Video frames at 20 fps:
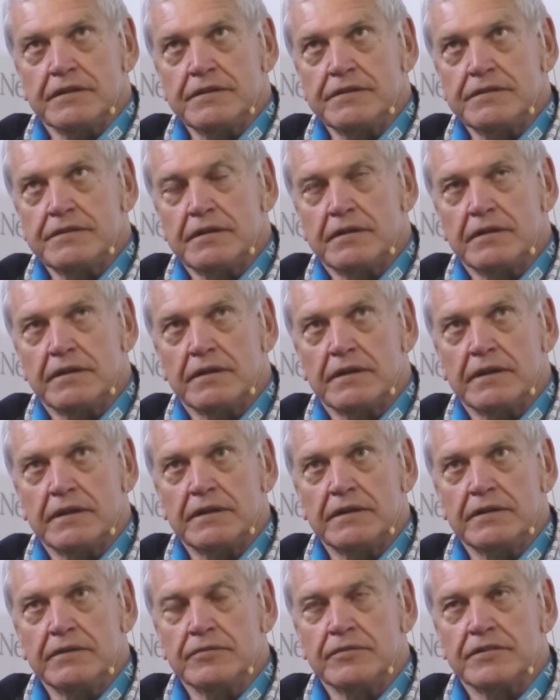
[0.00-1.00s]
years.
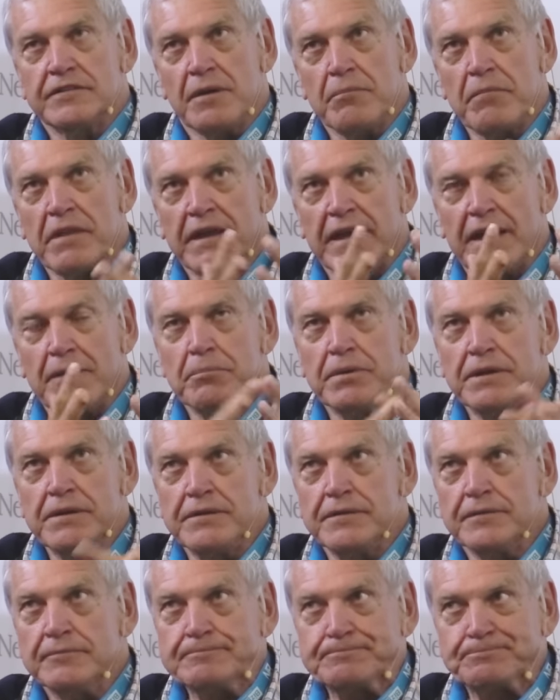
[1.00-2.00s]
Then something
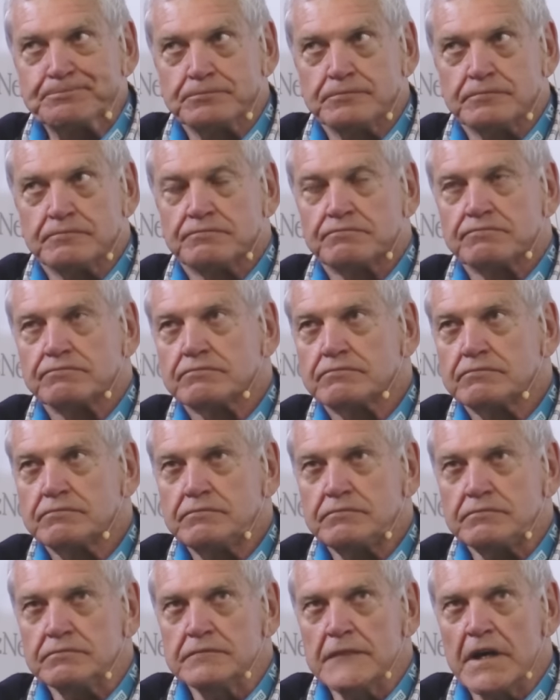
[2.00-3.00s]
happened,
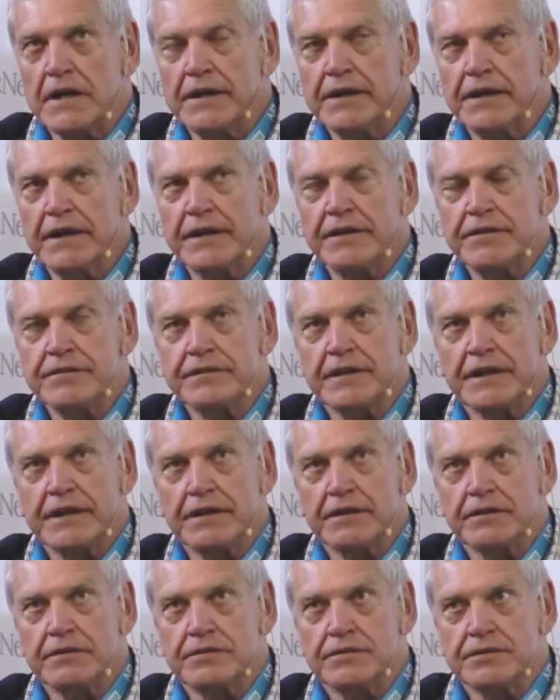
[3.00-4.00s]
and I
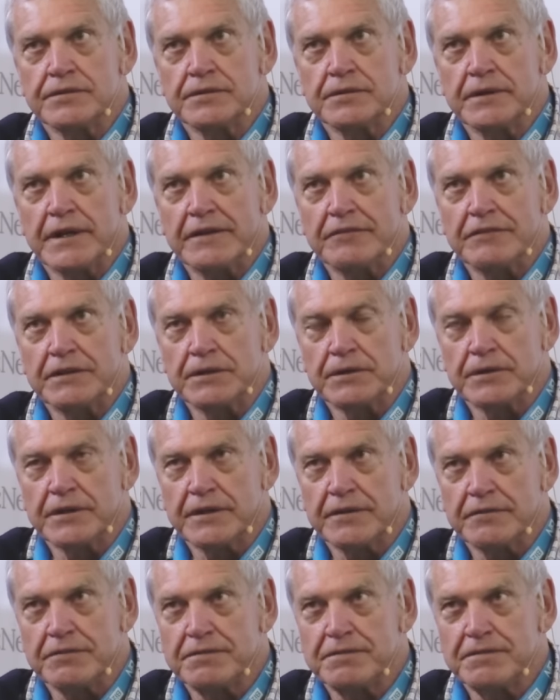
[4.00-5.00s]
decided to have a
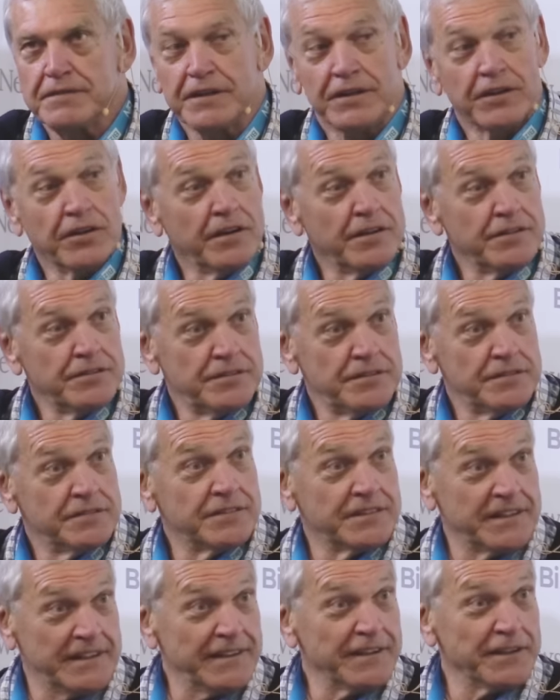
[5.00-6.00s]
look if the grass
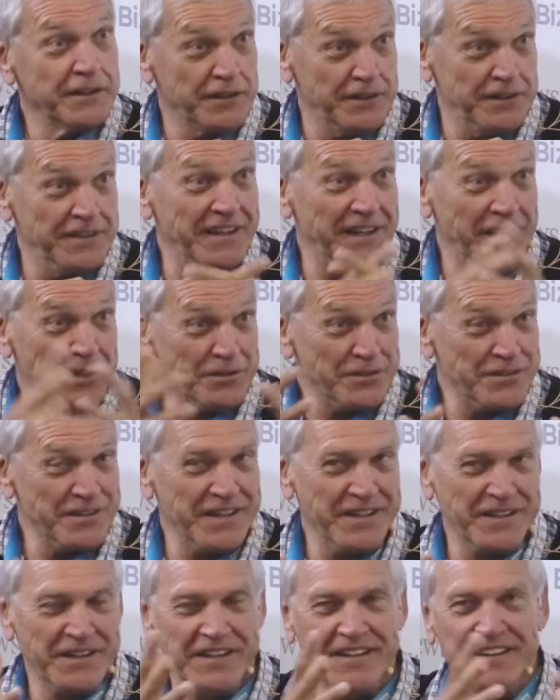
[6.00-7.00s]
is really green
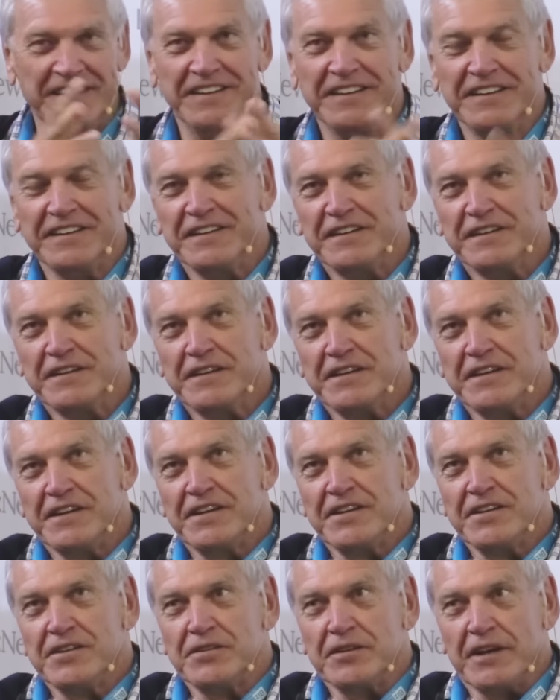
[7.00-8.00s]
outside there.
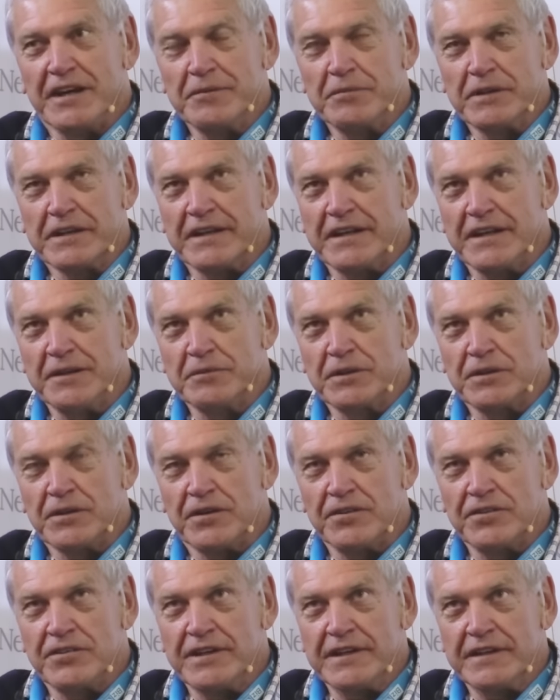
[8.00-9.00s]
So I became a
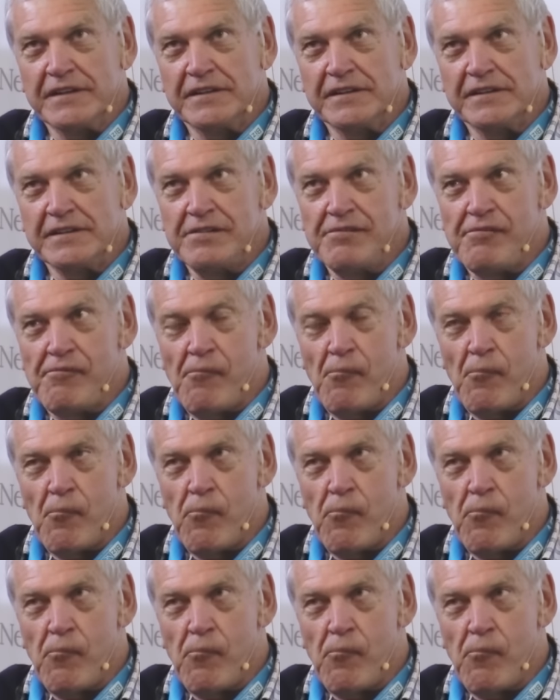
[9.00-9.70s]
contractor,